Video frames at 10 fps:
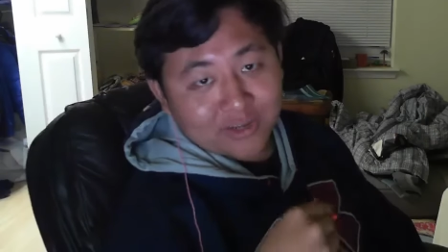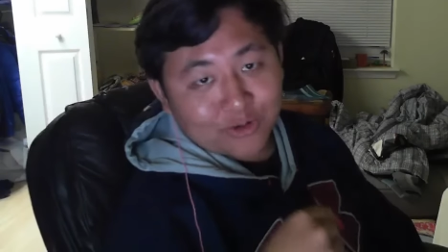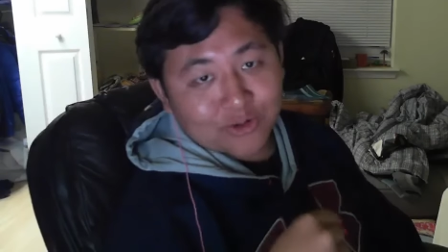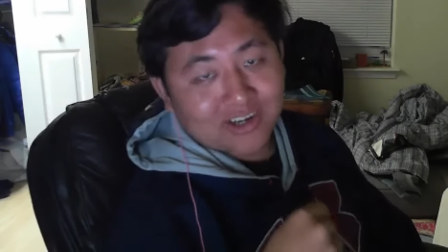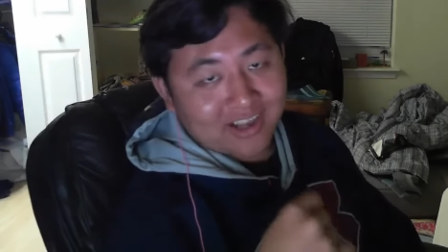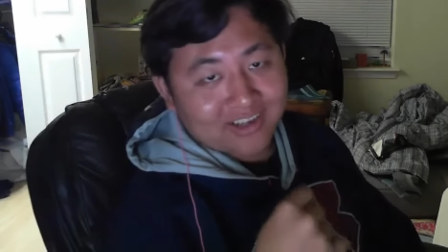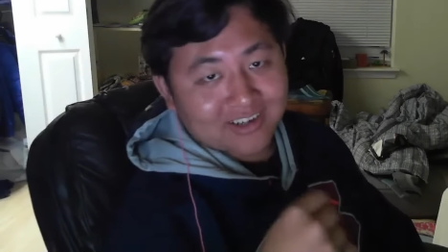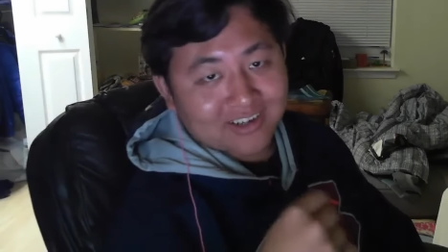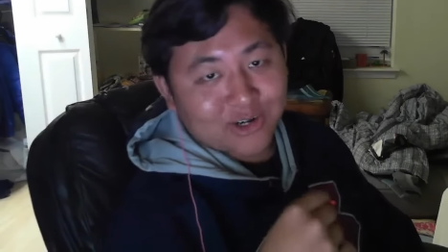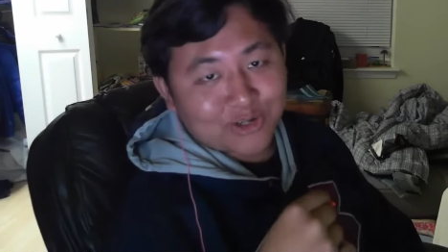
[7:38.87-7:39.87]
can, I can
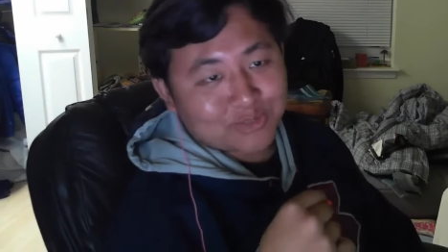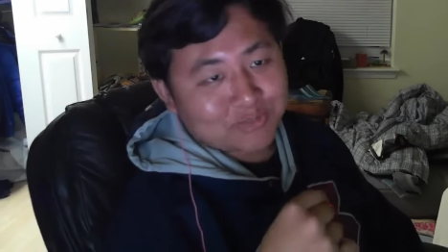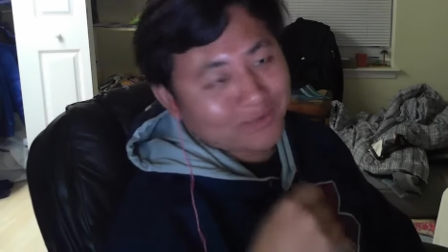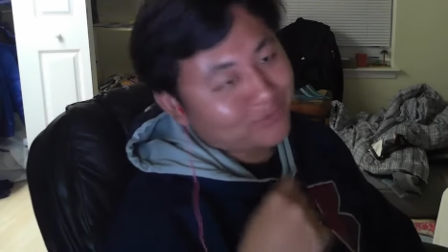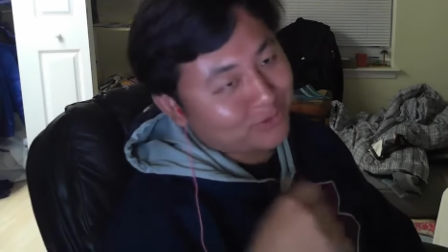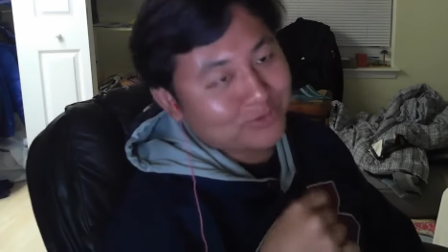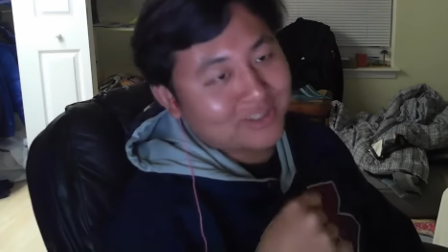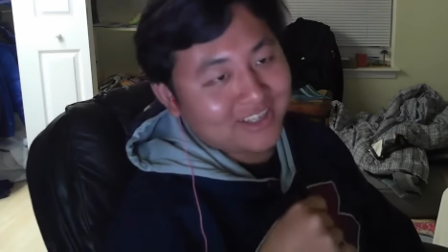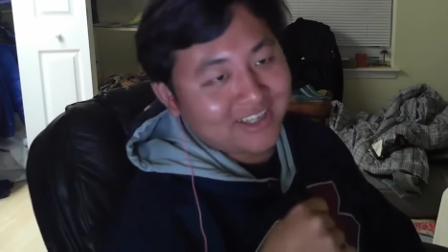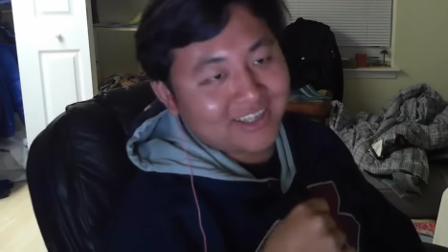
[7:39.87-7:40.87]
curse but if you don't
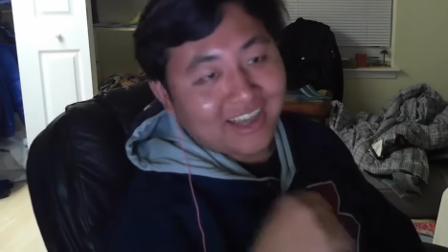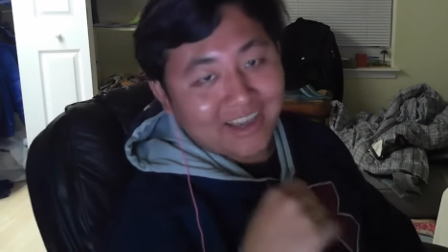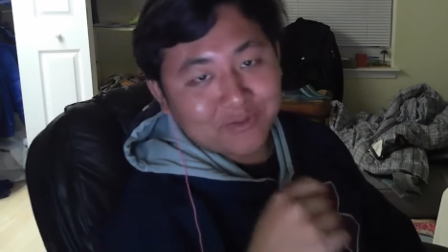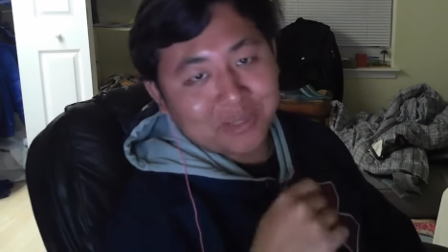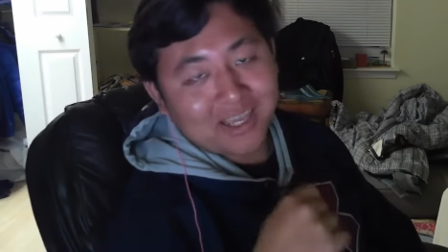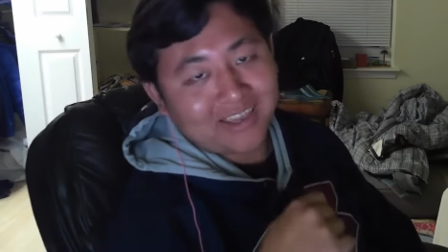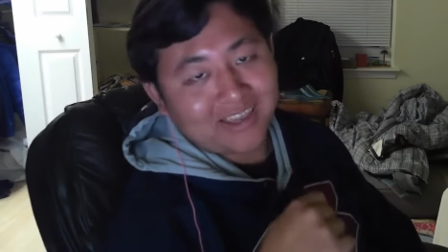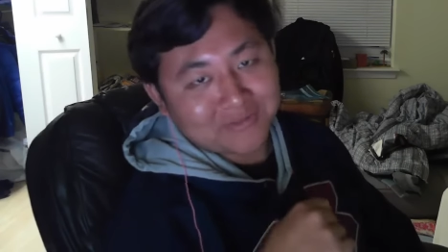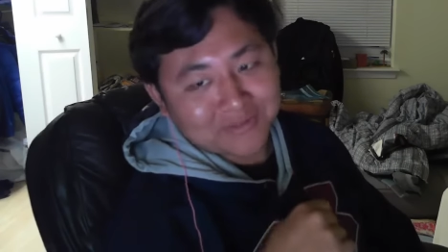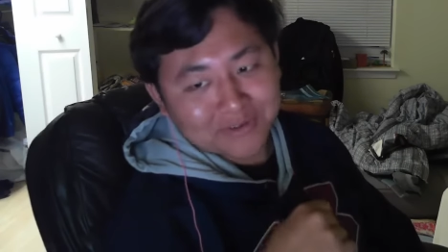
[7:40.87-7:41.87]
delete i have to
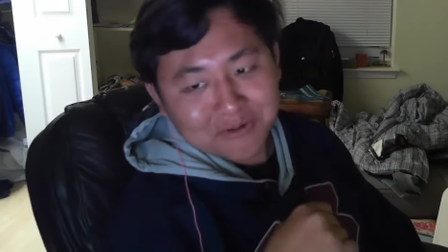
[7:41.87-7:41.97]
behave